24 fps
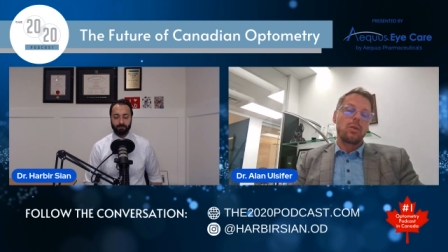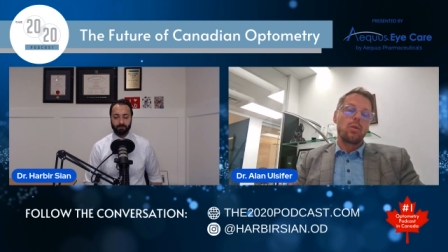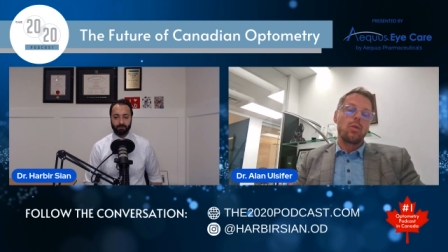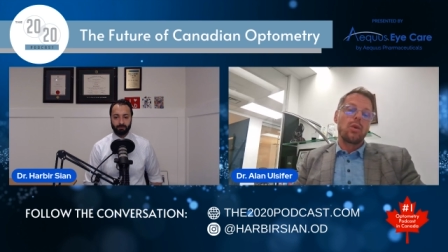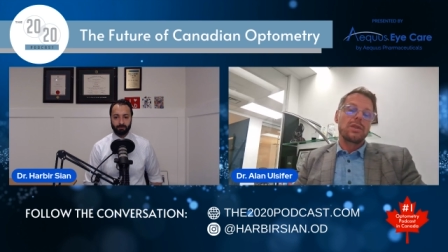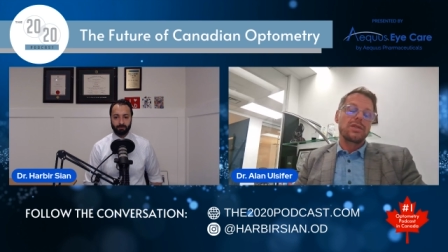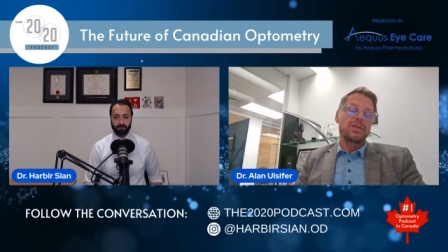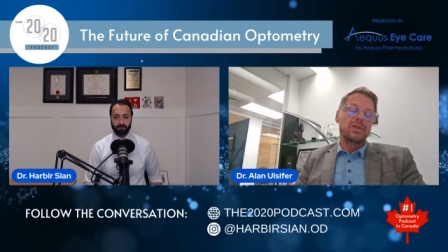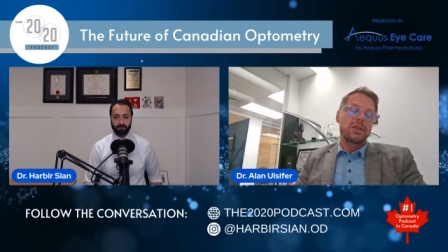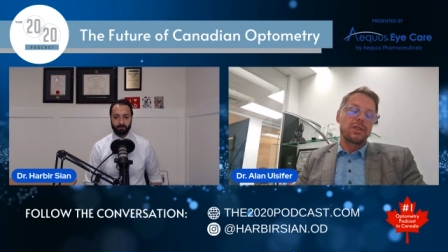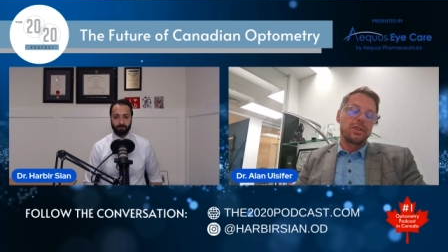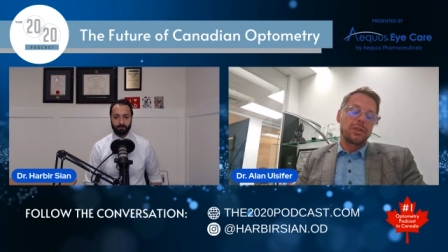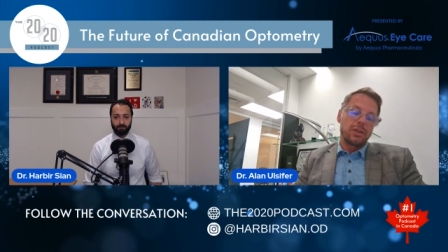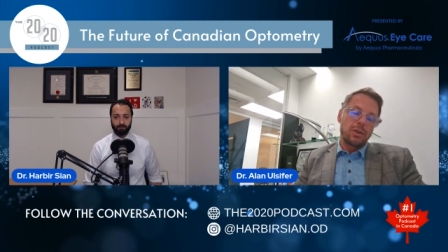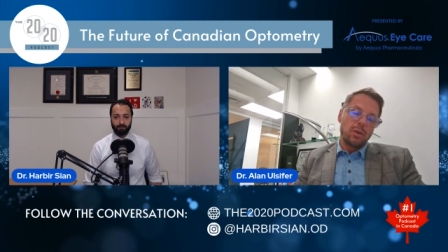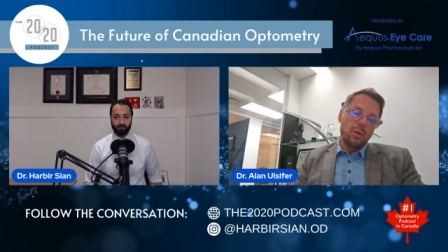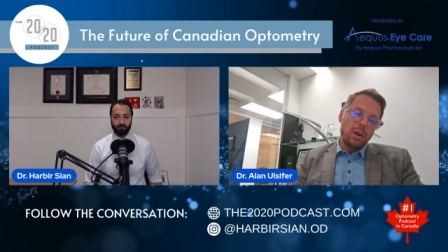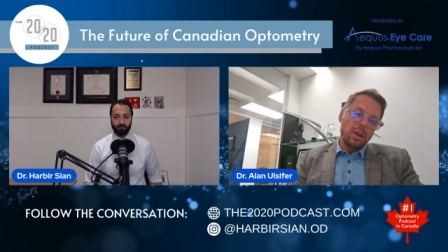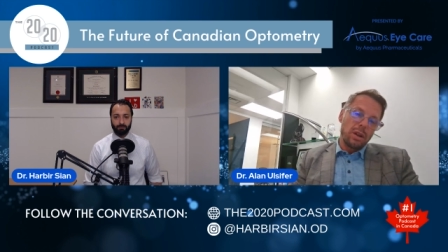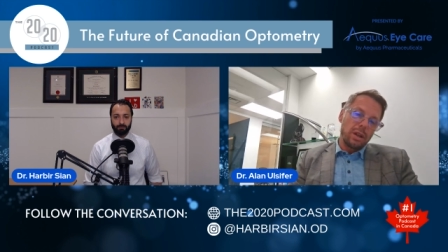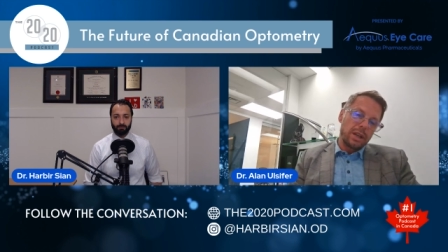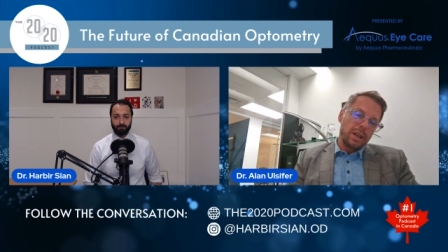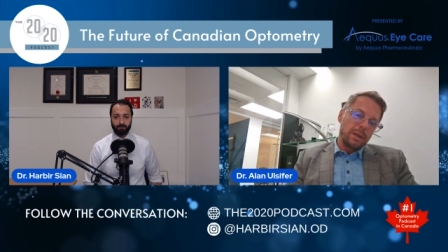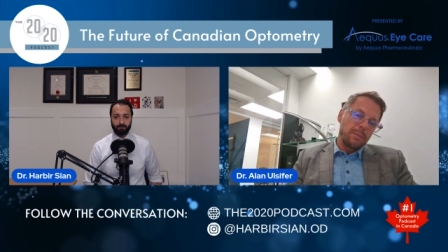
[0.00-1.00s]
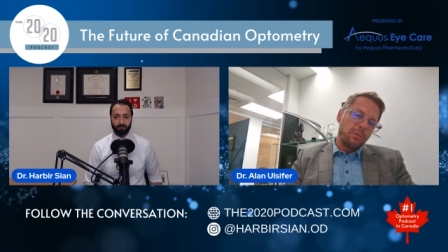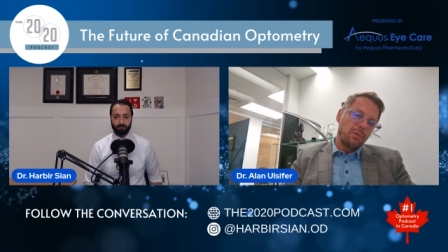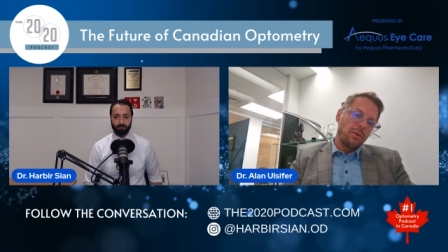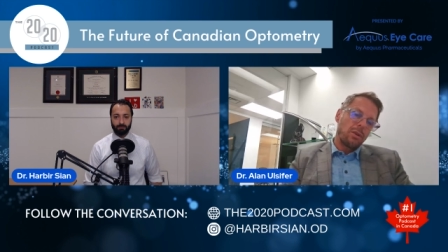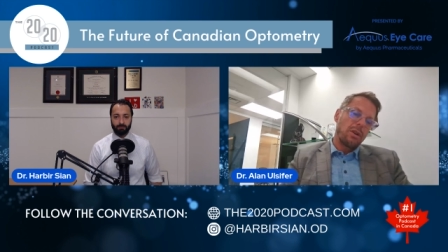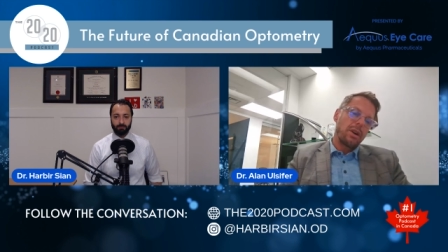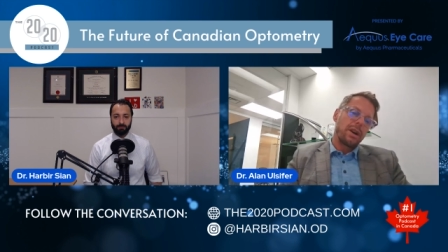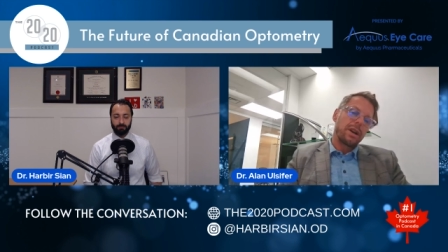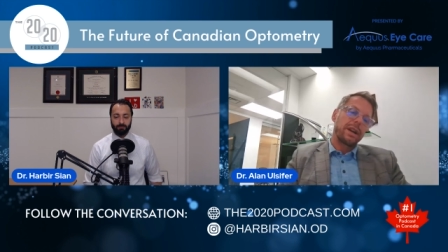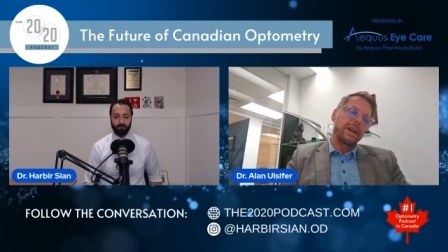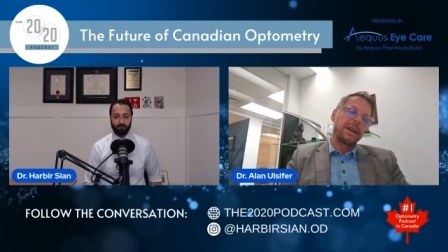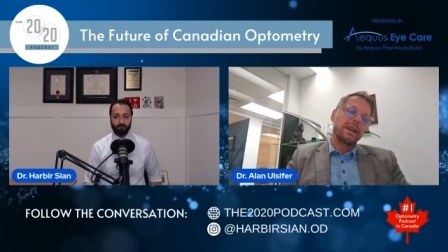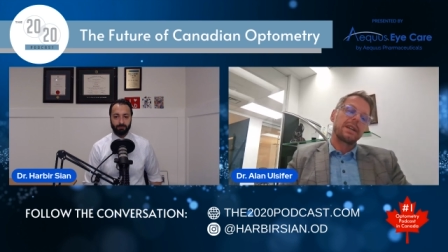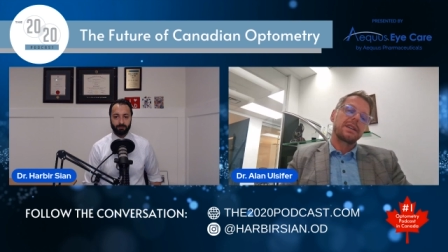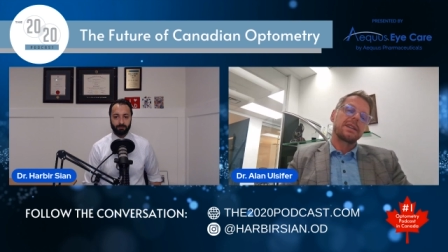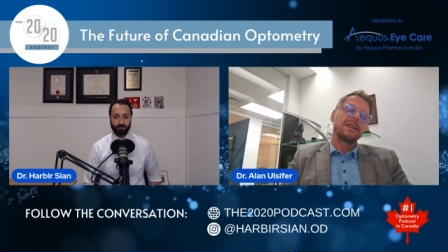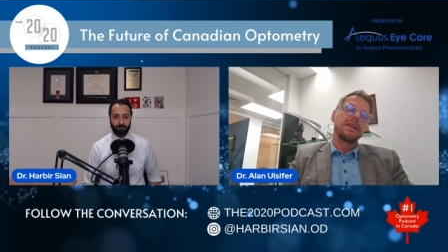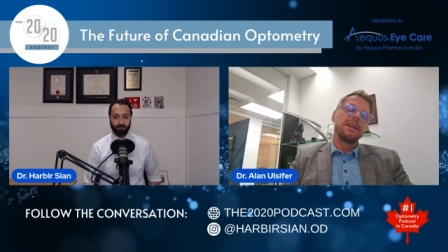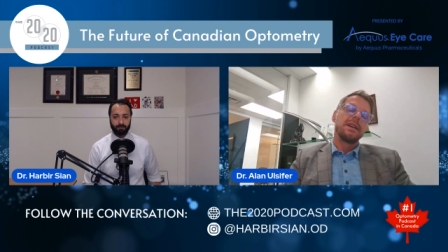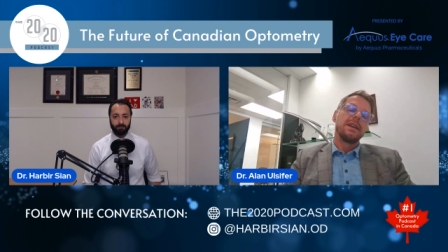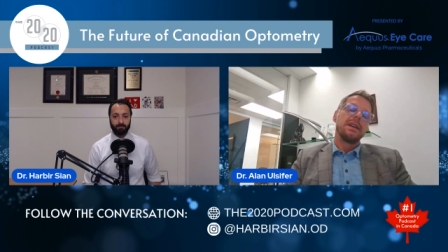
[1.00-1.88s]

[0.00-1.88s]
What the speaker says: wants good quality product.